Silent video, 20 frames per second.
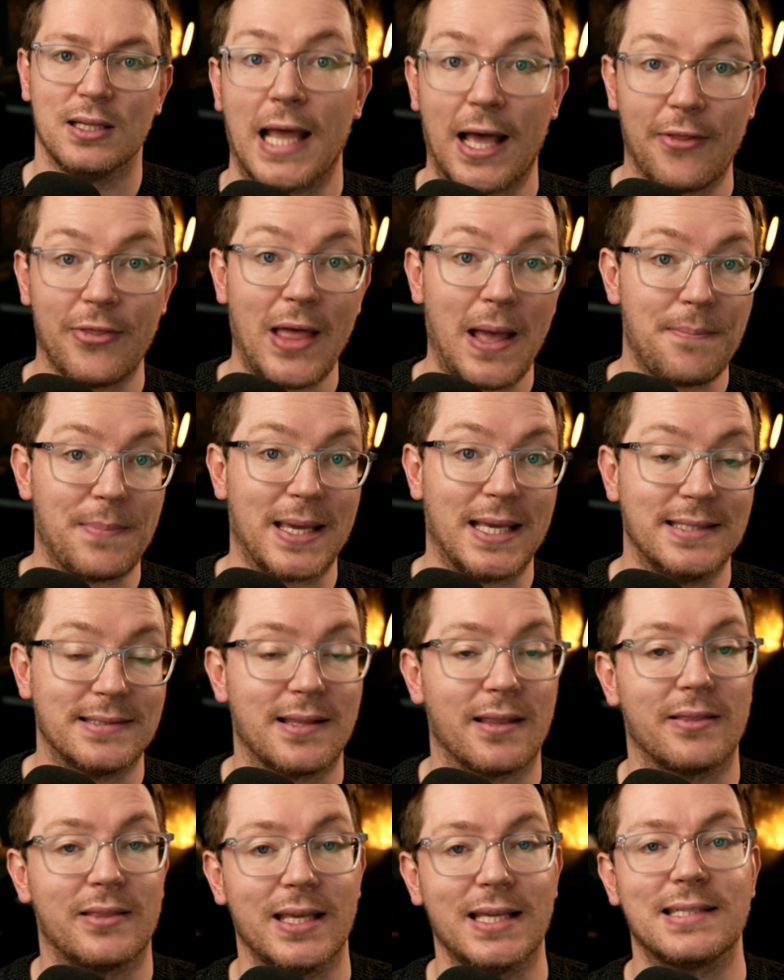Now that means
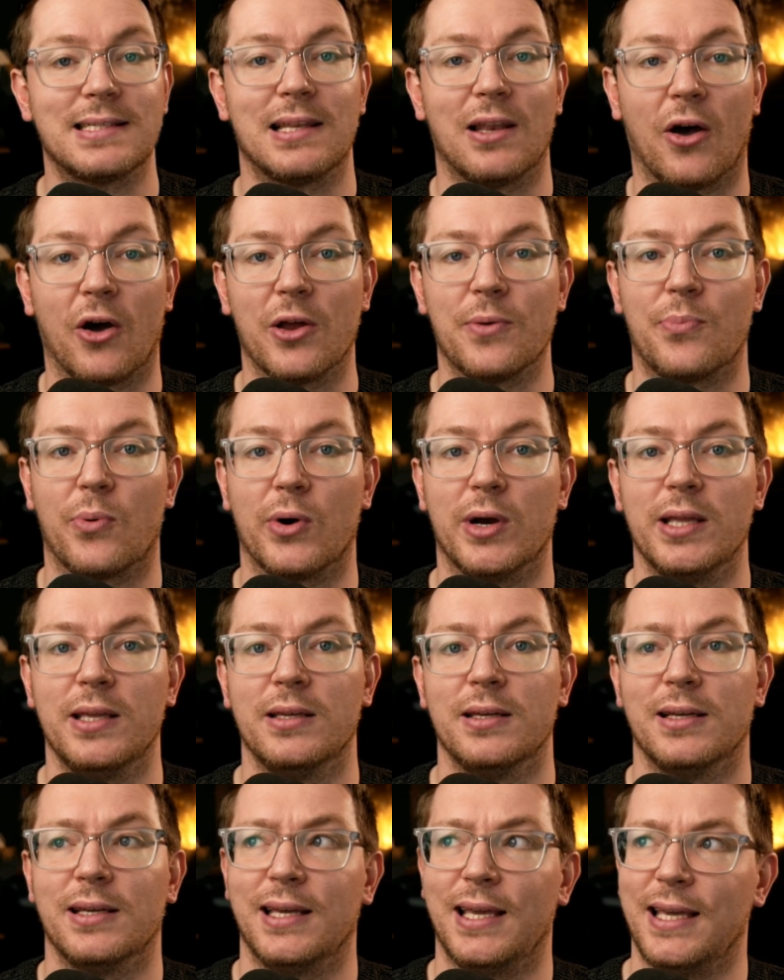that this
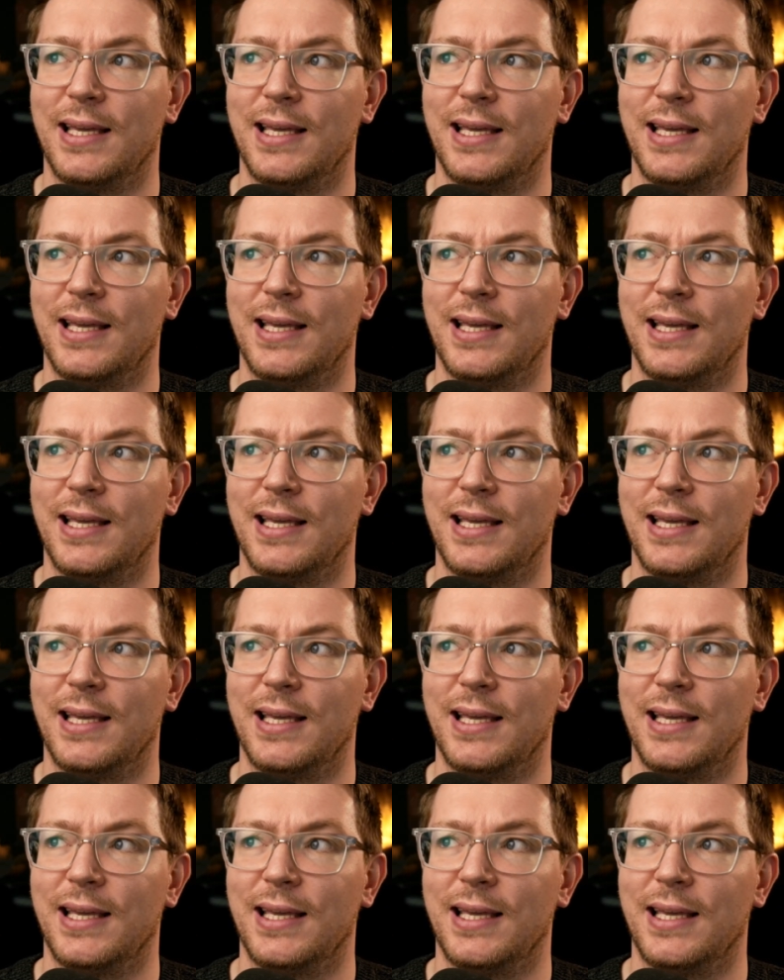library